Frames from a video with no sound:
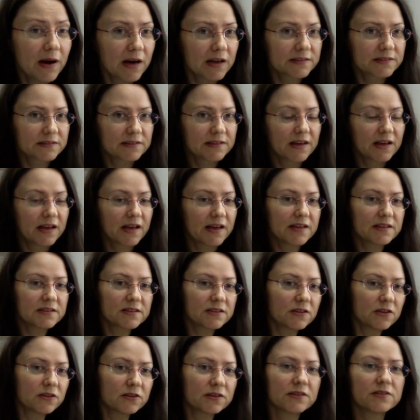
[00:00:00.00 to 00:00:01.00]
But
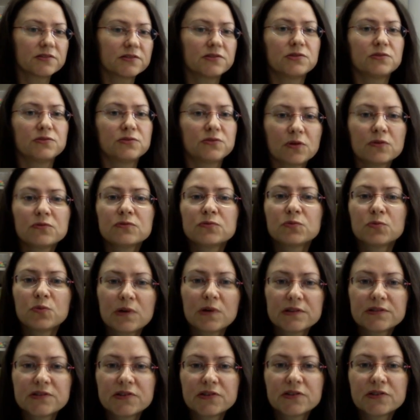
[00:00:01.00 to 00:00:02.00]
as long as you don't
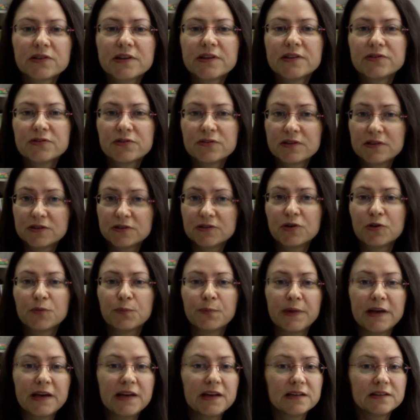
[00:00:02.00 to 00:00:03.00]
wander into the
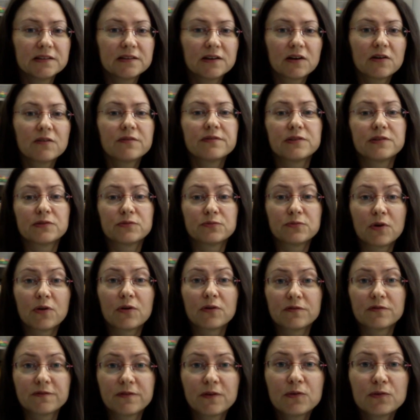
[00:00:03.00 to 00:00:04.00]
domain of the
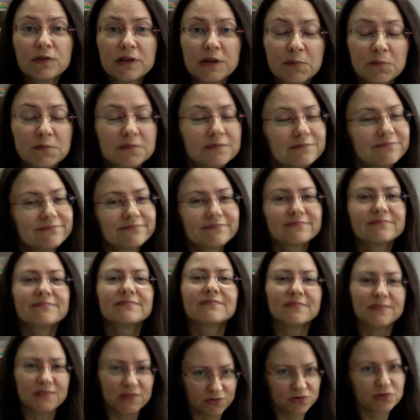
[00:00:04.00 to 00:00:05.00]
wrong phoneme,
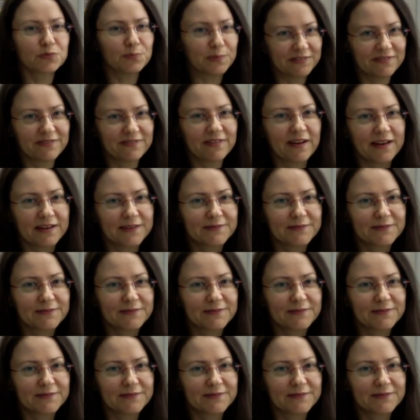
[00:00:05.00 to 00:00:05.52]
you should be